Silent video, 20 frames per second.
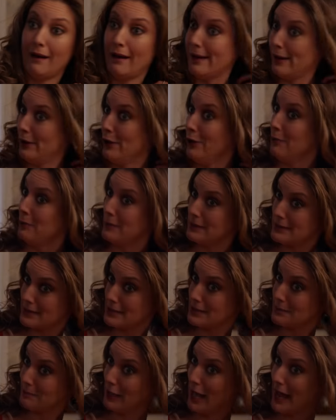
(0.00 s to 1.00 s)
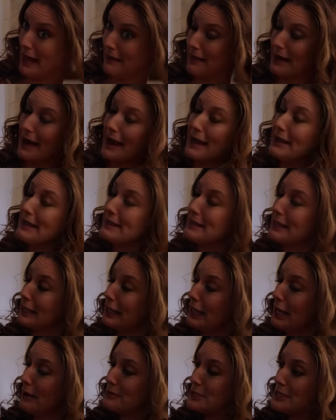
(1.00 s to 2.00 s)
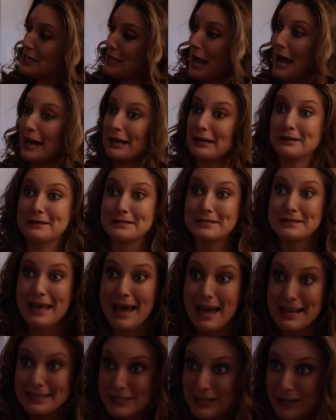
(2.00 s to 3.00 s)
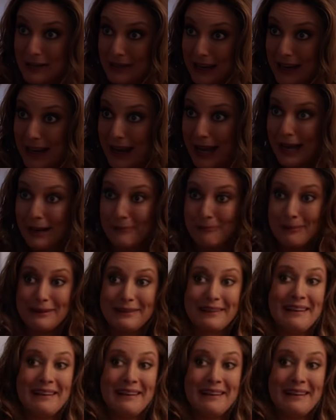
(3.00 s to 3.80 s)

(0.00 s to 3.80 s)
I hope it's his plan that I hit the clubs tonight, because that's gonna happen.